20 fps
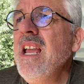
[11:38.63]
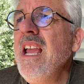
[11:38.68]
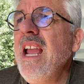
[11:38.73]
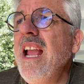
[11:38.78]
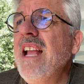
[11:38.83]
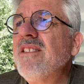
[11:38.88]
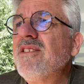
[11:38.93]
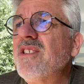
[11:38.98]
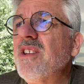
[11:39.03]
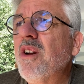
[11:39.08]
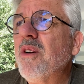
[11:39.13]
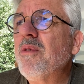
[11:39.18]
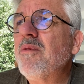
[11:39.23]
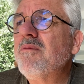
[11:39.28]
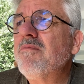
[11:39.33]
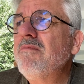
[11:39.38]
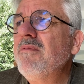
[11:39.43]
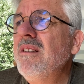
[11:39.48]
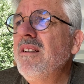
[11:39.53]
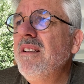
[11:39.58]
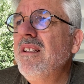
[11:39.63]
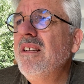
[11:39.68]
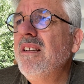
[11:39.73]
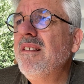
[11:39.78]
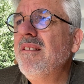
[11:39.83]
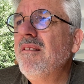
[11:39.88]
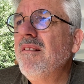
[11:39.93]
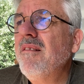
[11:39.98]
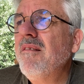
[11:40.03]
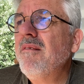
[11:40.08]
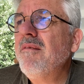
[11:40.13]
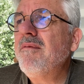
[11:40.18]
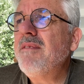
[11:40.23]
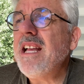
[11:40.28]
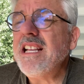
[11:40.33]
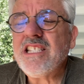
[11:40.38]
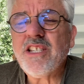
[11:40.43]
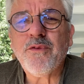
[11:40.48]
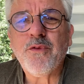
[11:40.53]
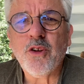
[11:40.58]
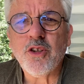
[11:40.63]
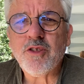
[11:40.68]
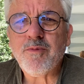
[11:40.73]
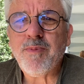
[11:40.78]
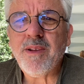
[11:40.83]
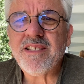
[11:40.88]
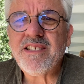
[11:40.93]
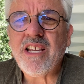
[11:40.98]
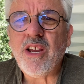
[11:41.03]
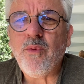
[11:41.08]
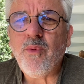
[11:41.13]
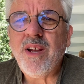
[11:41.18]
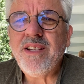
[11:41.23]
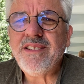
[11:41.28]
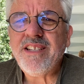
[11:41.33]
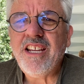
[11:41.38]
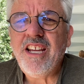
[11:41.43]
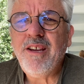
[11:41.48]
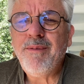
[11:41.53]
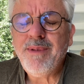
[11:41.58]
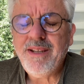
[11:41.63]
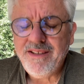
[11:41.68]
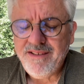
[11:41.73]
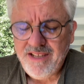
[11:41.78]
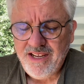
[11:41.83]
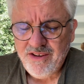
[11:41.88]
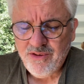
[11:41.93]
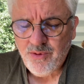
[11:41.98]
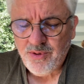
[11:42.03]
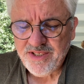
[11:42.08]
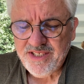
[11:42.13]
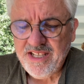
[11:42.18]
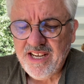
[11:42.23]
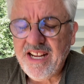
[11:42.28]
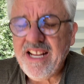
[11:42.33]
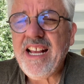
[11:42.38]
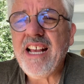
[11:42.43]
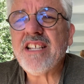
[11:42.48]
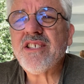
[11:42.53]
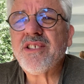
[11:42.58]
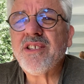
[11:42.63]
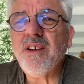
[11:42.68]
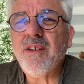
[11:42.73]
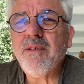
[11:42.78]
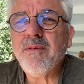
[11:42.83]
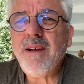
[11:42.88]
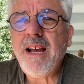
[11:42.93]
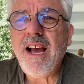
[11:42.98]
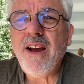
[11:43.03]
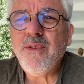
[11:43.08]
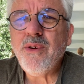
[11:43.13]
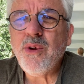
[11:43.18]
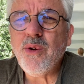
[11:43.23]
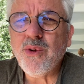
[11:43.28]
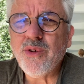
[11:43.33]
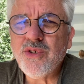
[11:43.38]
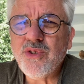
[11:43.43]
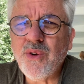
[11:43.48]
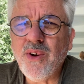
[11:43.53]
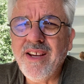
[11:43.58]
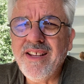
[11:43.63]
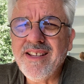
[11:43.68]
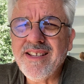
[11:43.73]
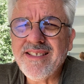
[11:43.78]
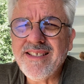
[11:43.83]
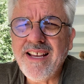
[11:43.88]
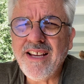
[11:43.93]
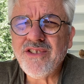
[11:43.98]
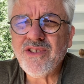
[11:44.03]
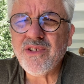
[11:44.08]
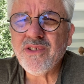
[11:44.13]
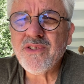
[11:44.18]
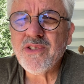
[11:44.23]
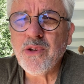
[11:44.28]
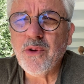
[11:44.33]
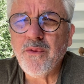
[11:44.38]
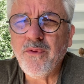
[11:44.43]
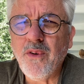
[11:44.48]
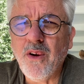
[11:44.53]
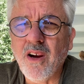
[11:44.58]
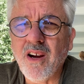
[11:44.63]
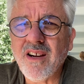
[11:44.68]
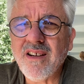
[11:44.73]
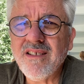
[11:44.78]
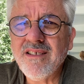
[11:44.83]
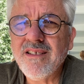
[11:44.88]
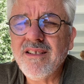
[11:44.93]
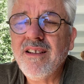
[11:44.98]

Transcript: And so that's the first place I went to him. And of course, then I asked, so how are you enjoying the session so far?